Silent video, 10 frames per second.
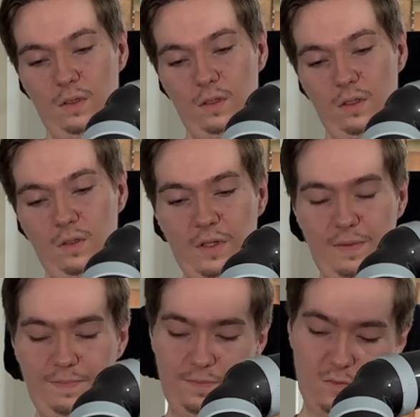Okay,
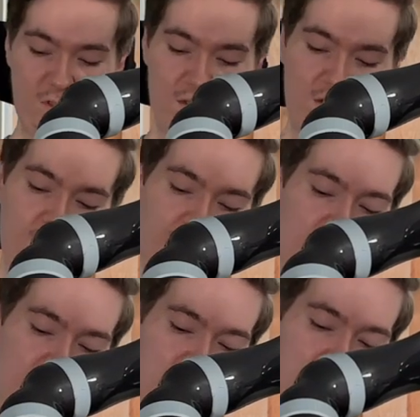so this is
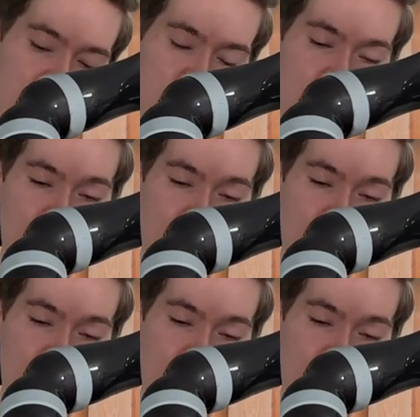back down.